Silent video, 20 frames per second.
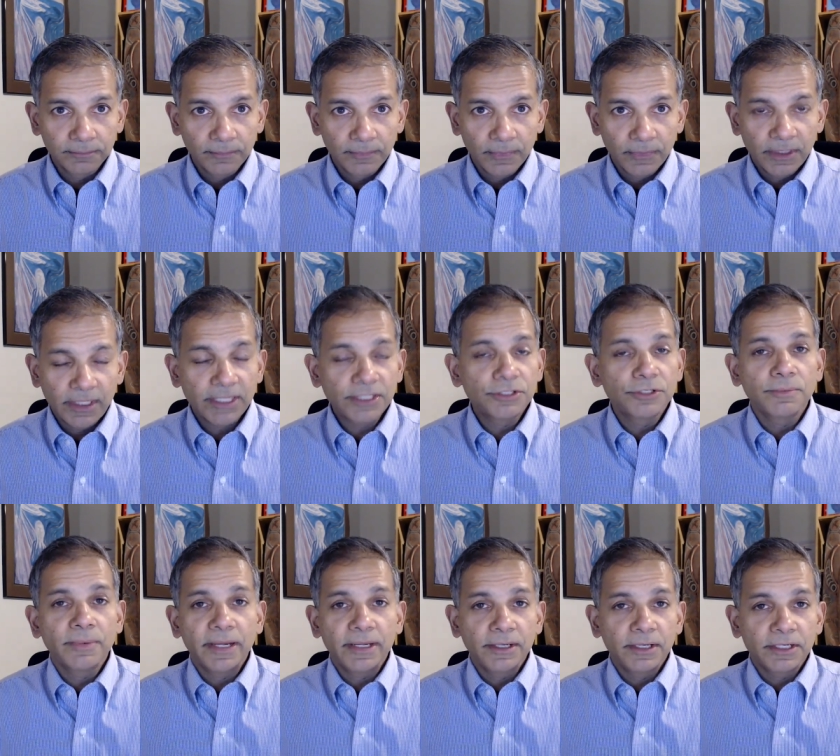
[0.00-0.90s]
Yes, you
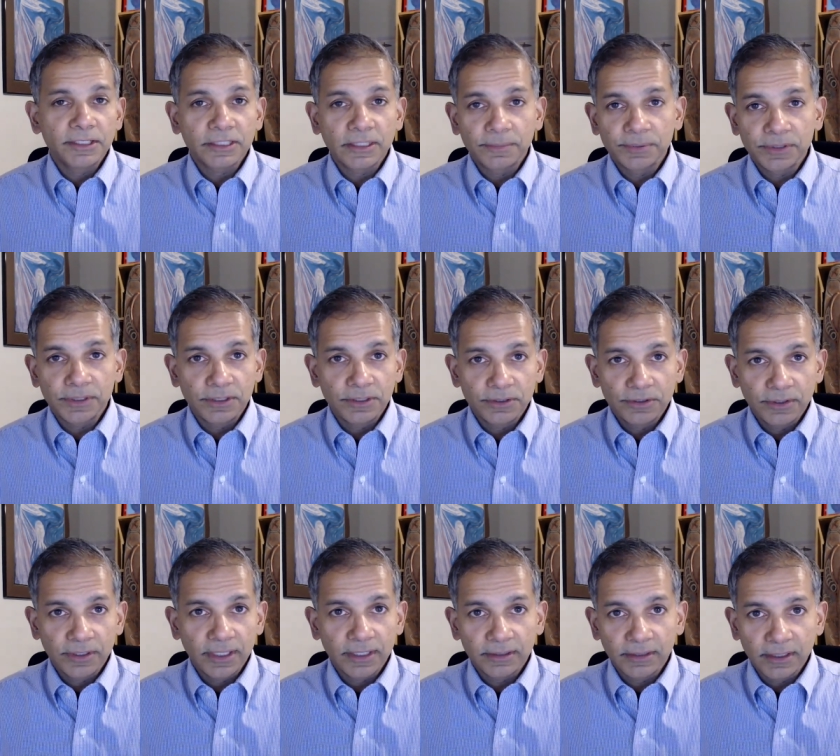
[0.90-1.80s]
might need subsidies
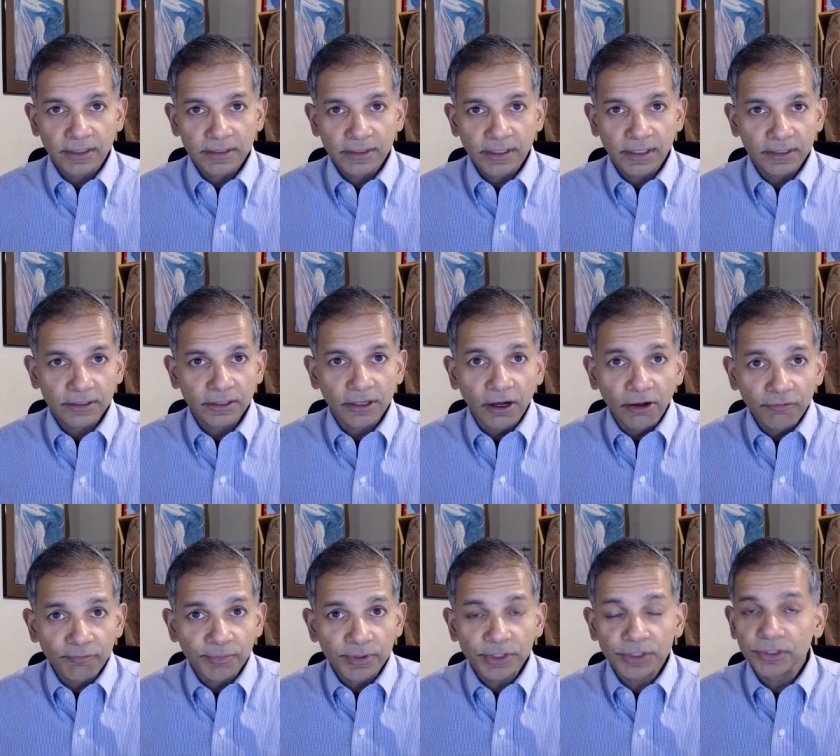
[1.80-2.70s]
to get things kicked
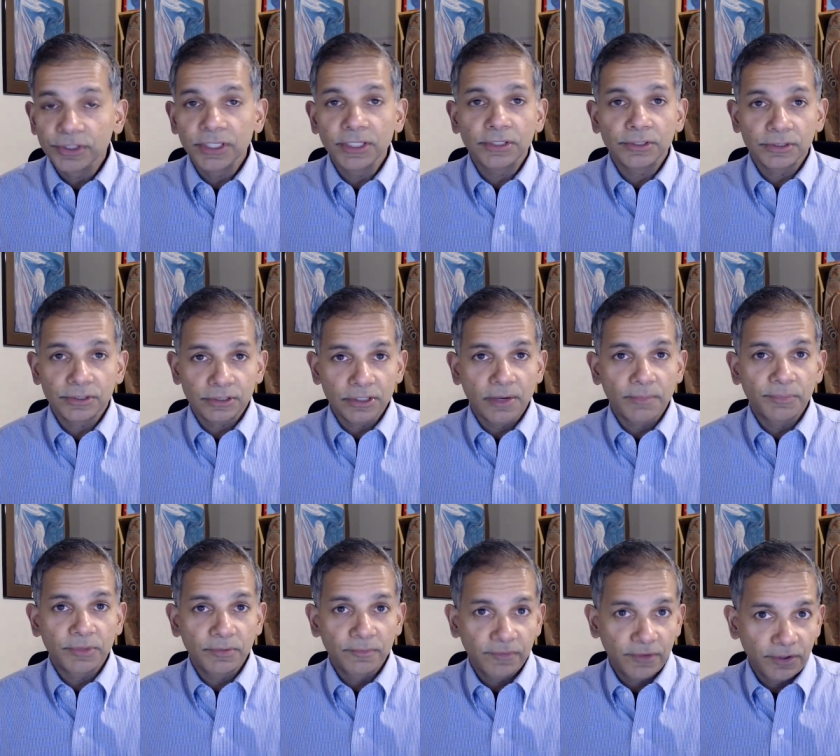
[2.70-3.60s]
off, but you need to
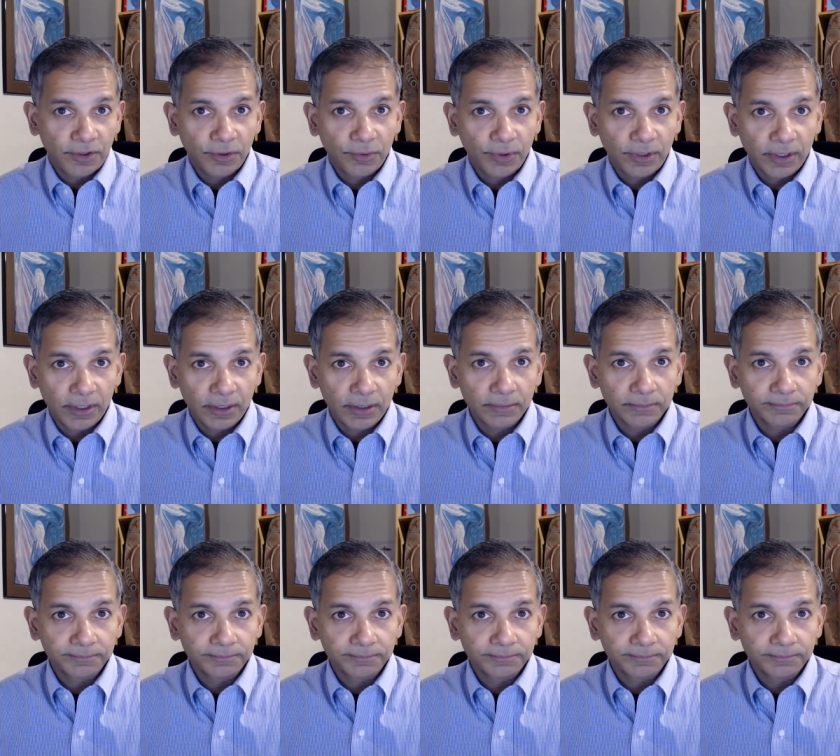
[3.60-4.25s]
stop them very quickly